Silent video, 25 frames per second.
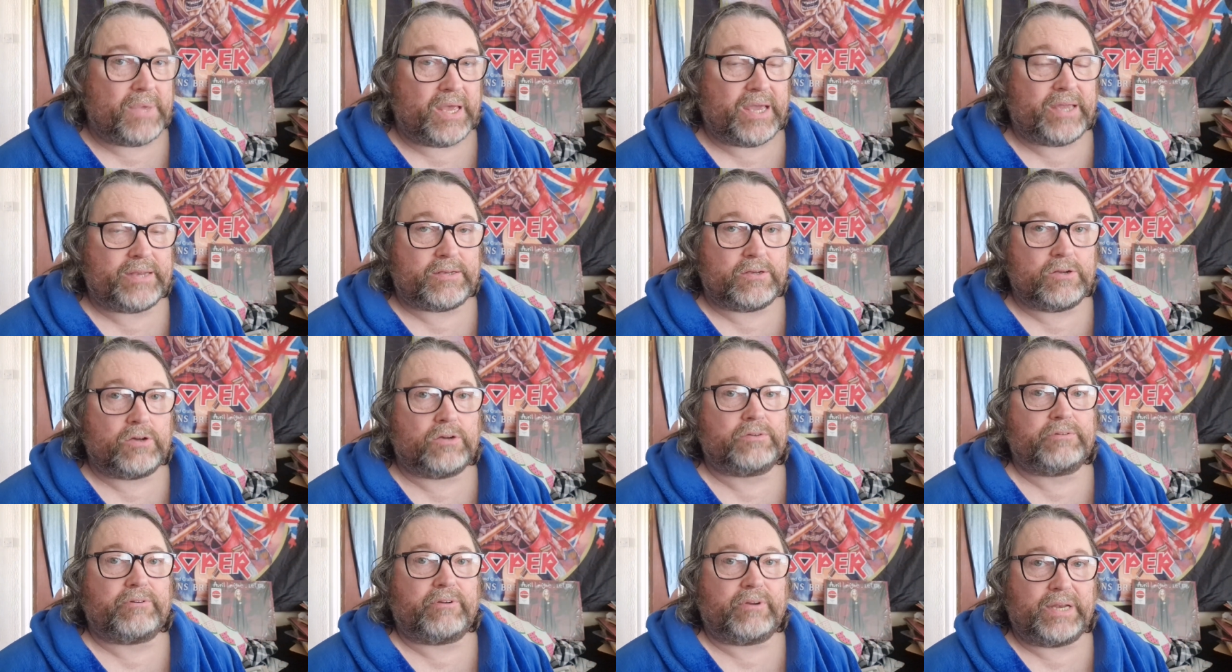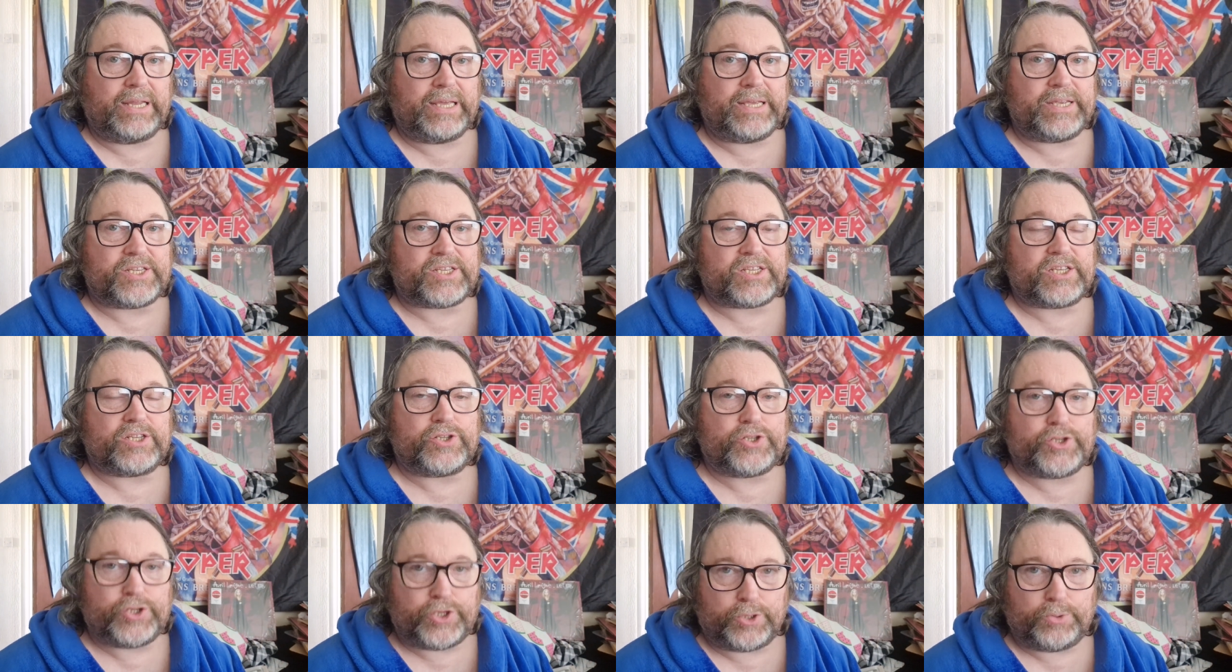Maiden only
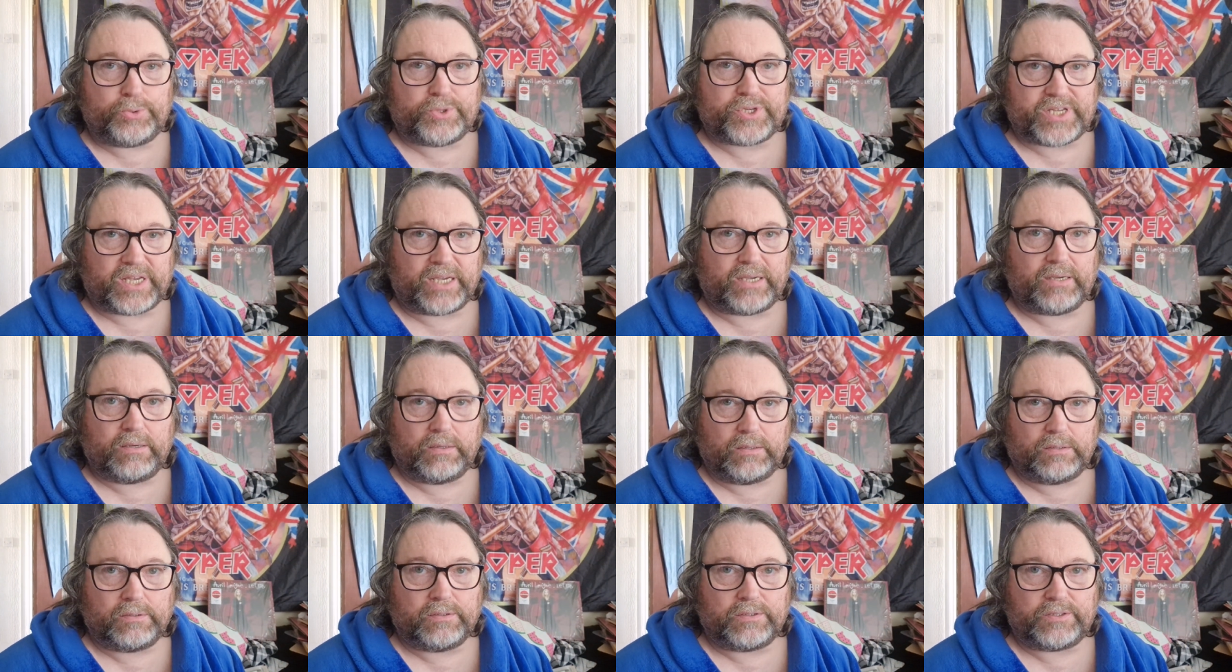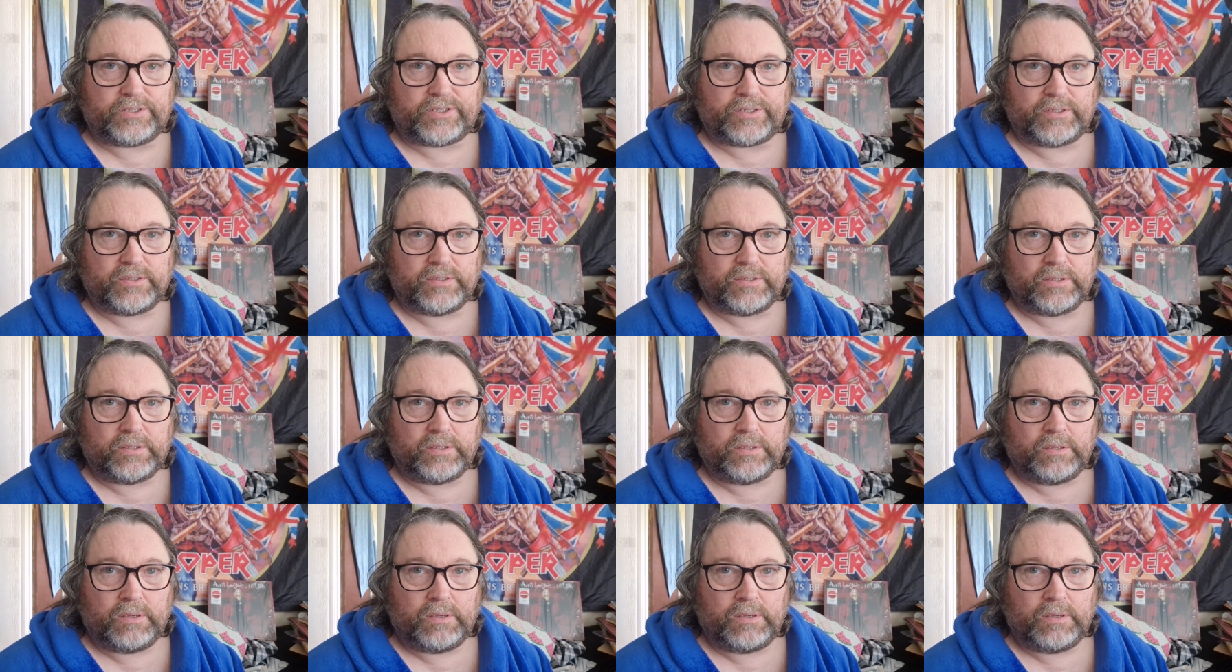release 2 singles